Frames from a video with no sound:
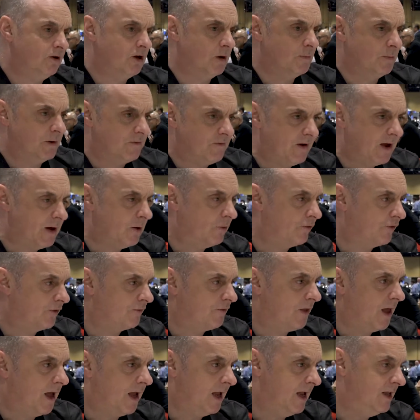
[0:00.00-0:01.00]
a couple of hours of
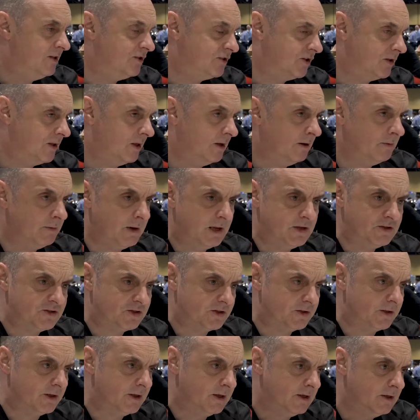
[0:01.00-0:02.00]
that into
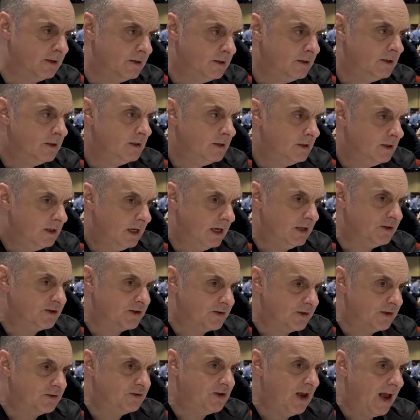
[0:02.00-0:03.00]

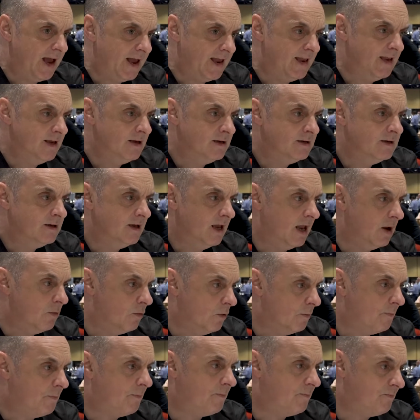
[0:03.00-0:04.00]
the day, it
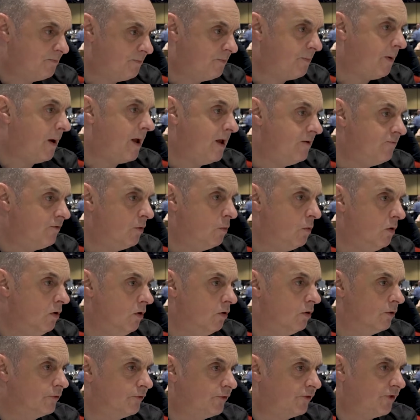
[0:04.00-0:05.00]
will pay
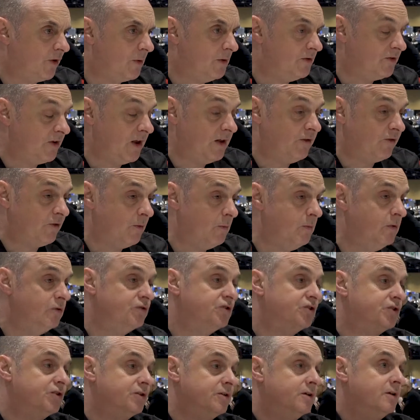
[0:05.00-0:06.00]
rewards. So it's a
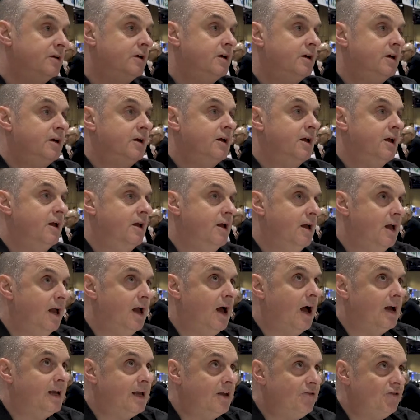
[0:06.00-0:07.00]
much.
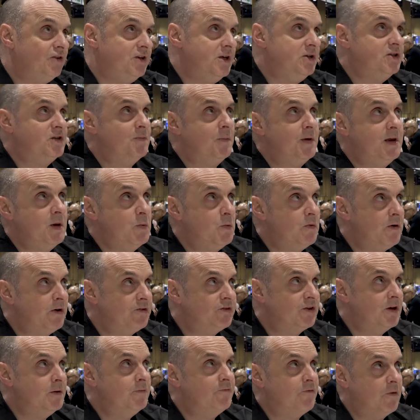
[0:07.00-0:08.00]
I guess it used to be you were
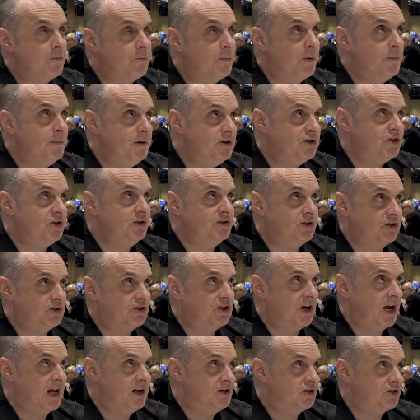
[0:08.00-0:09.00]
asking for permission to
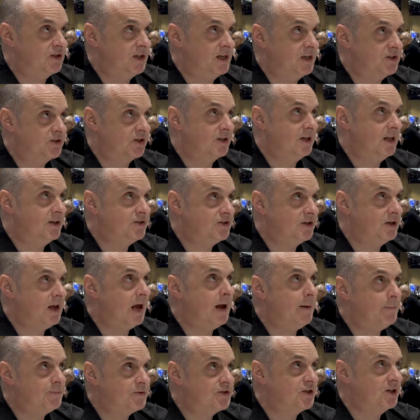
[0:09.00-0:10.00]
change things unless it's
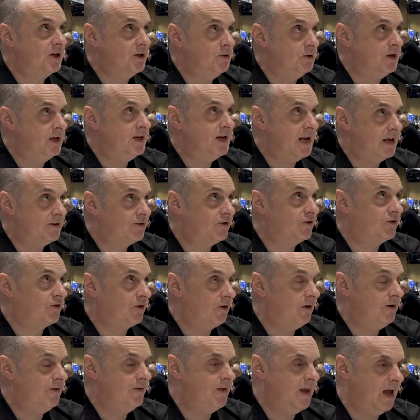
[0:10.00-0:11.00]
absolutely
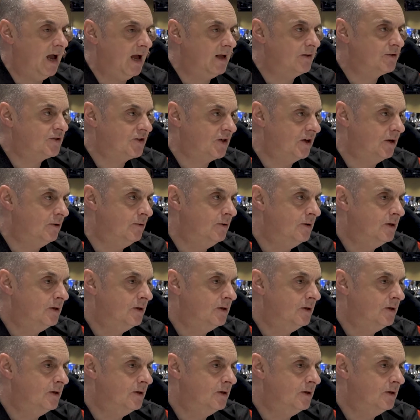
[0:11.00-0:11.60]
necessary and they had to.